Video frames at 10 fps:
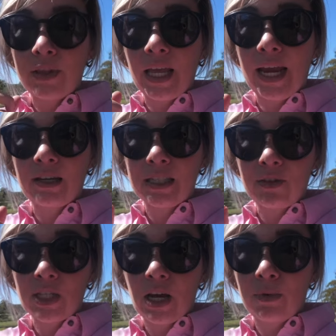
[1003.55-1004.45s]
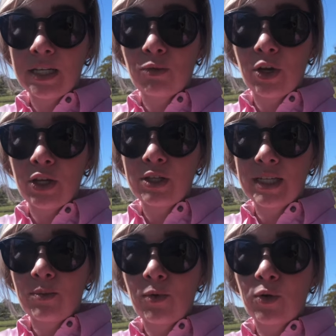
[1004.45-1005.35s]
in the house every time we weren't
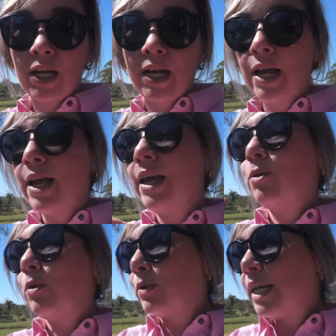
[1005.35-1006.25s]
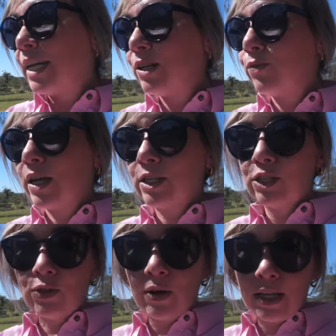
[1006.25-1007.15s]
using the water. Then when we needed to flush
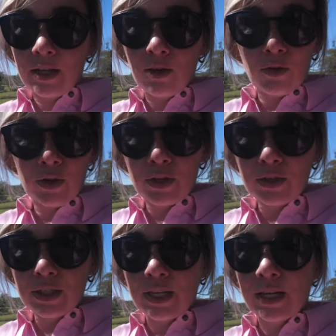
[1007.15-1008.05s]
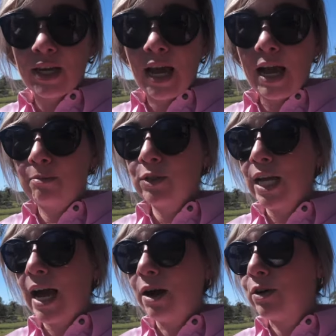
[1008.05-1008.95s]
a toilet or use the um,
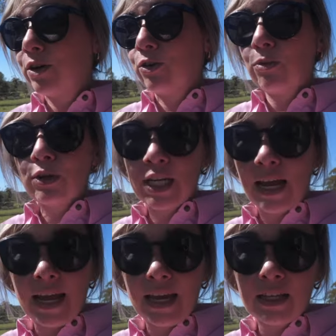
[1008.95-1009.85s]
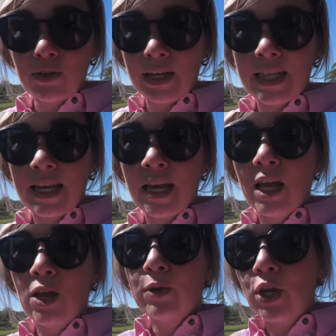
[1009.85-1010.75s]
shower or wash our hands or anything,
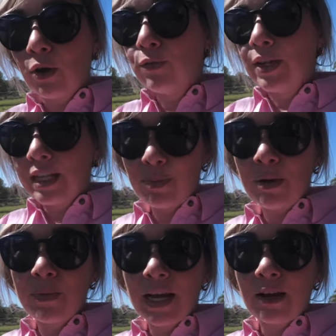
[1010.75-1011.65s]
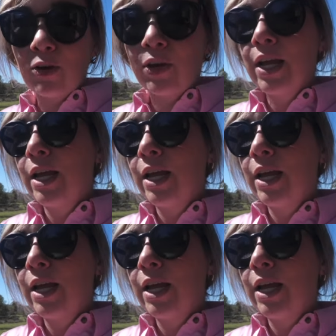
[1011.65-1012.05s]
we'd go and flick the pump back on.